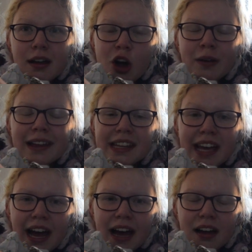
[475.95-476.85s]
Oh yeah, the
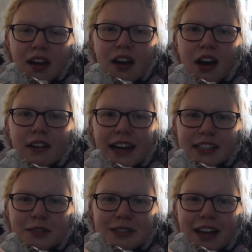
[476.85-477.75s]
cat. Okay,
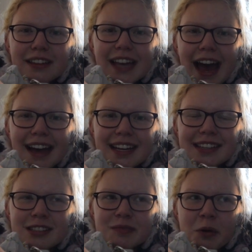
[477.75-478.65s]
so we saw the cat again
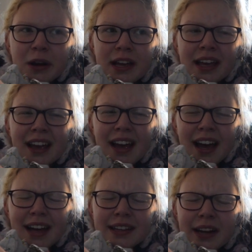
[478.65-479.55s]
this morning.
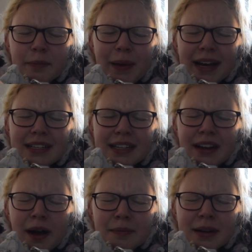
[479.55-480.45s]
And then I picked it
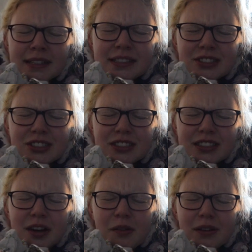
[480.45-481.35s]
up it's just
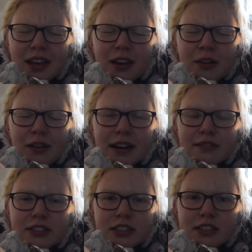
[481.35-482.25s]
so cute and it
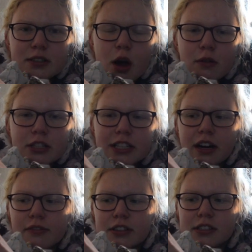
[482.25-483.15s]
was just so
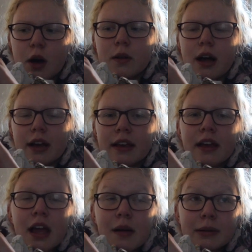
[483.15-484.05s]
chill for so long.
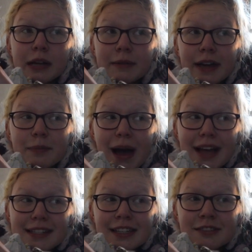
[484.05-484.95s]
But then we kept
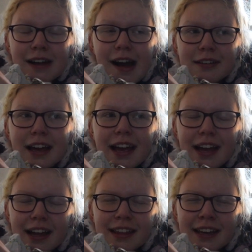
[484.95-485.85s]
passing it around
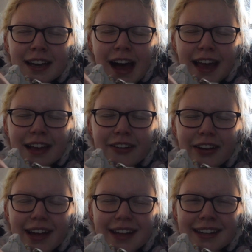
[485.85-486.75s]
and I think it got
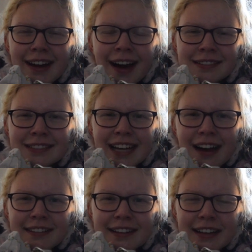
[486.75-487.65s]
angry. And then Annalie
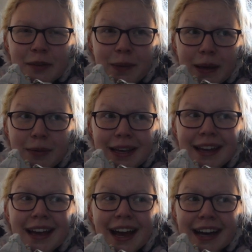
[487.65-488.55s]
held it like a baby
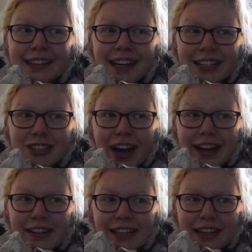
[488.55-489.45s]
and then it tried
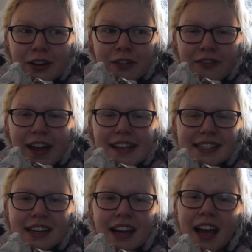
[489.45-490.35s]
to get her
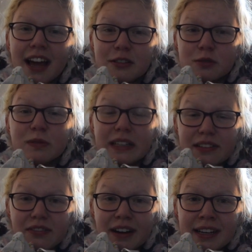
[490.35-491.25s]
face. And it was really
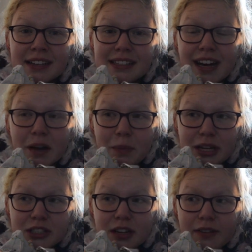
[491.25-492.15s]
funny because I got a
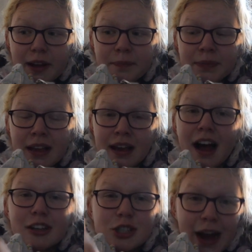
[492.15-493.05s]
picture of it.
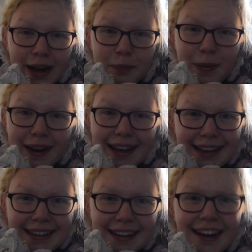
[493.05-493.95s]
I'll try to put it
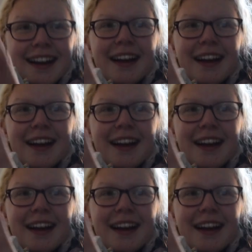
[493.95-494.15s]
in here.